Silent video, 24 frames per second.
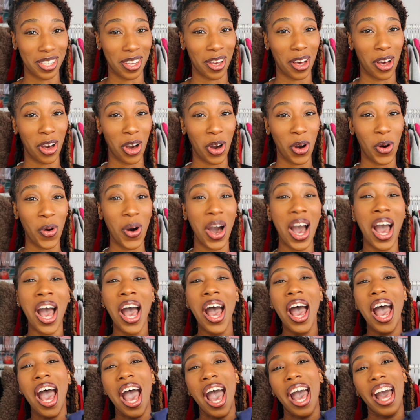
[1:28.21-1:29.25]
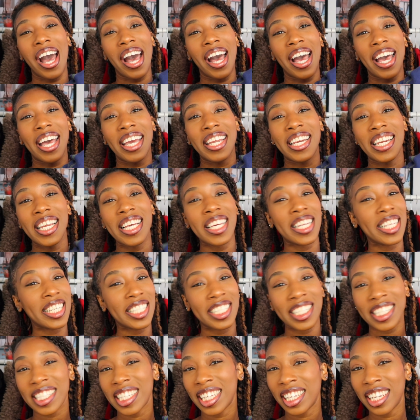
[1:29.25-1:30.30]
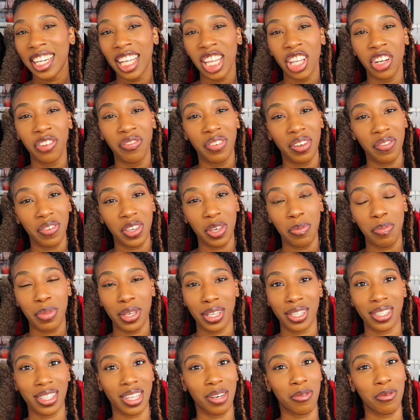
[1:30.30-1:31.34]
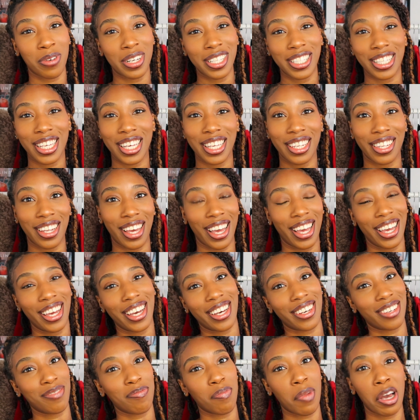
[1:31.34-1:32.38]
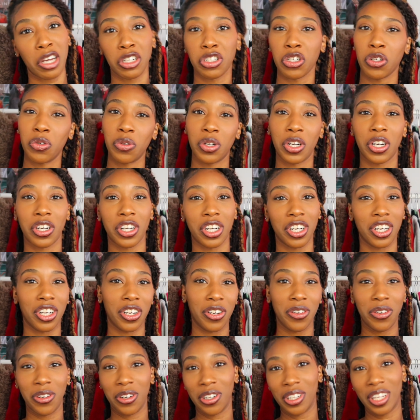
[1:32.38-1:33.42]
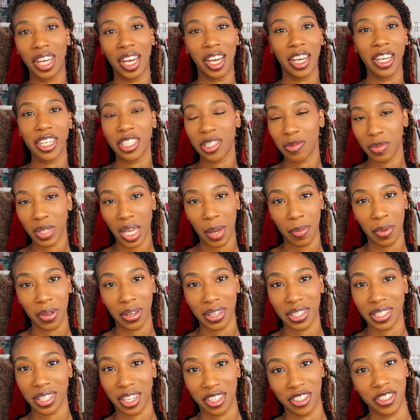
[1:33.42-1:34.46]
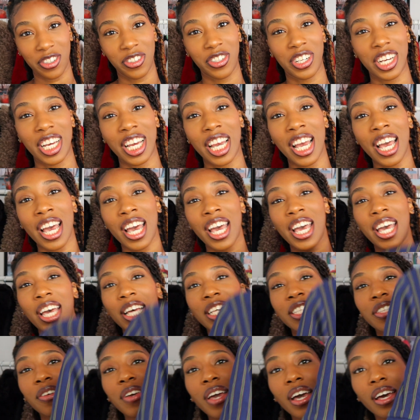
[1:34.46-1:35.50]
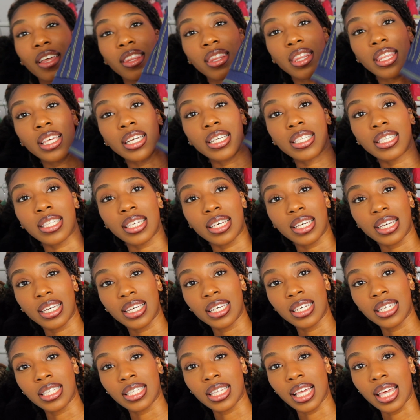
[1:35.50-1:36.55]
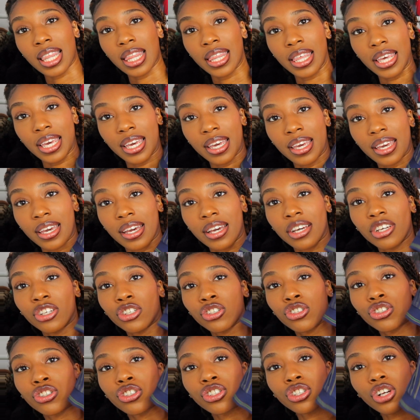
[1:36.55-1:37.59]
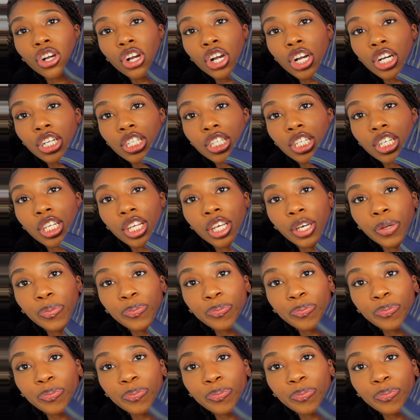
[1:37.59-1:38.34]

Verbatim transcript: so I needed just another Vivienne piece that wasn't like my choker or like some type of accessory. So yeah, this is the shirt.